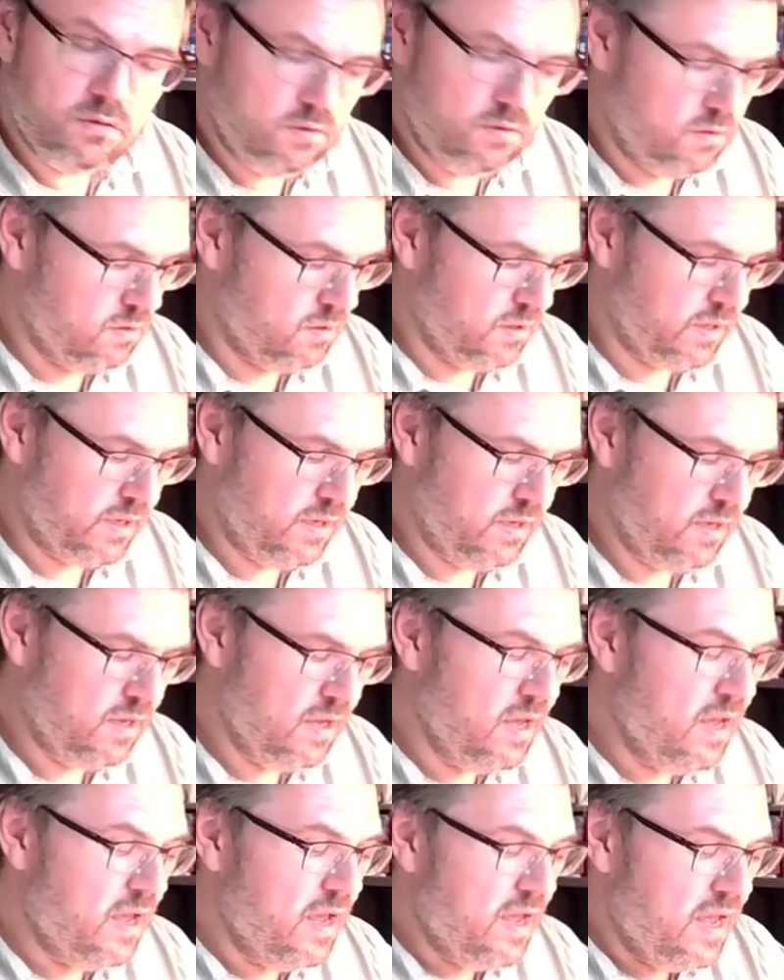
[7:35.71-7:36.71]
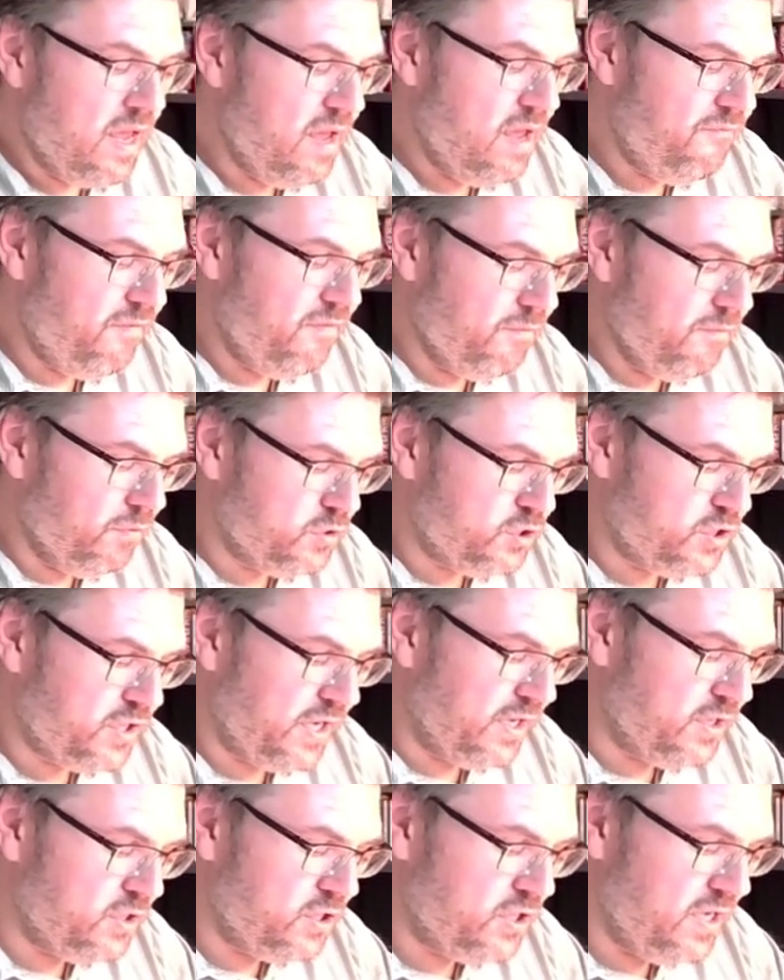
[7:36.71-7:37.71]
Okay. If we would
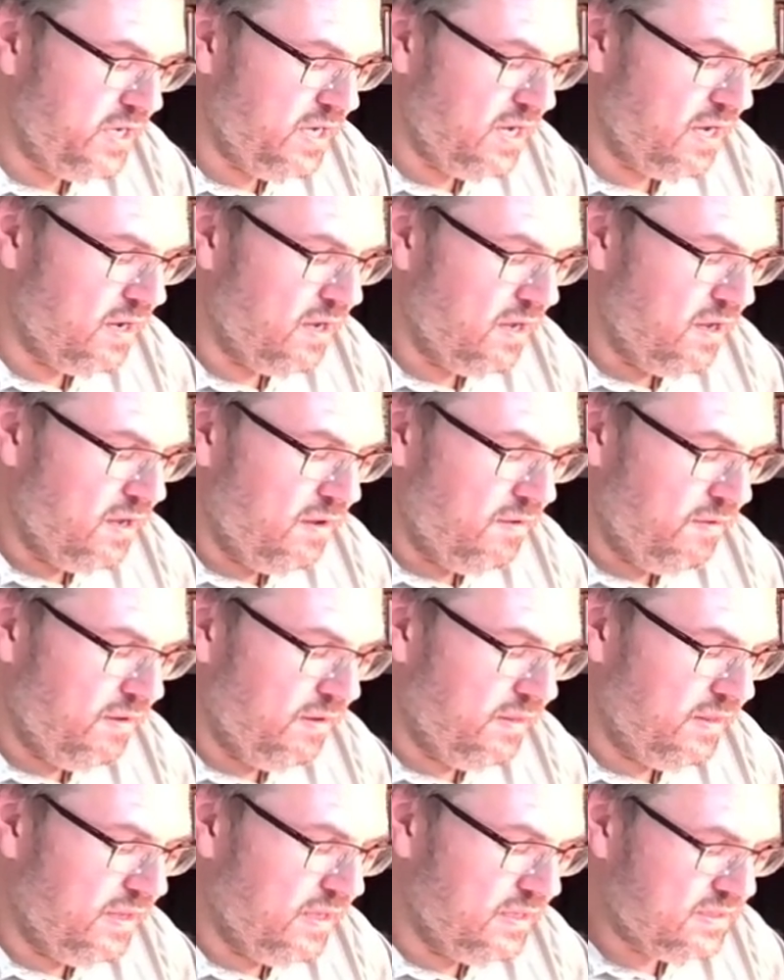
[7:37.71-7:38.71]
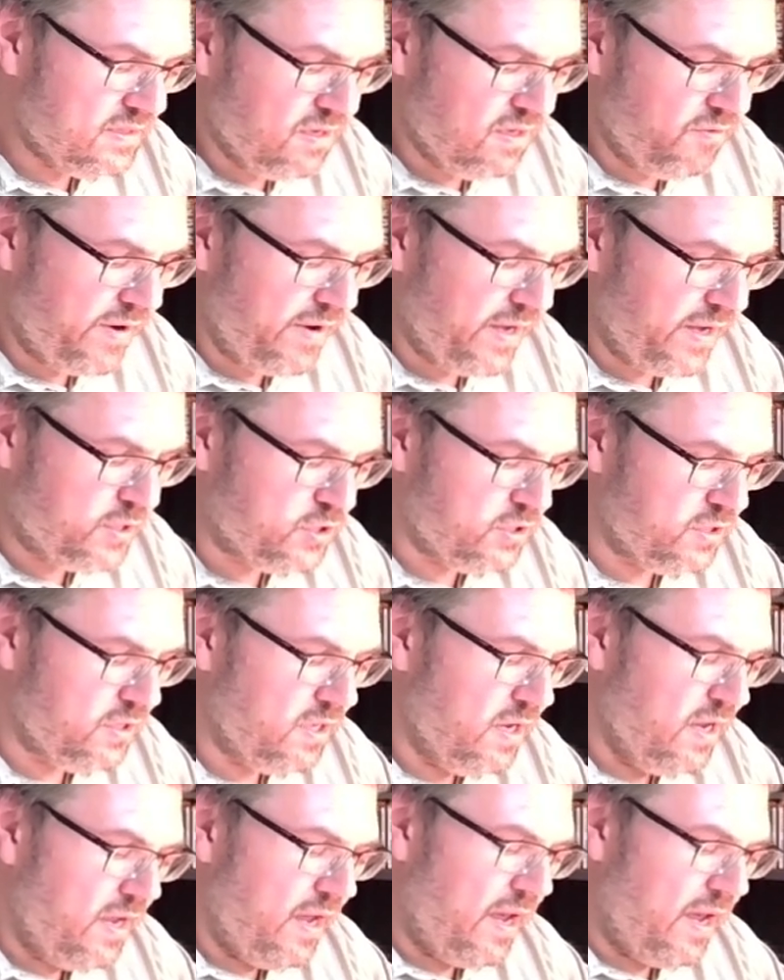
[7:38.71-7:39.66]
change here in this direction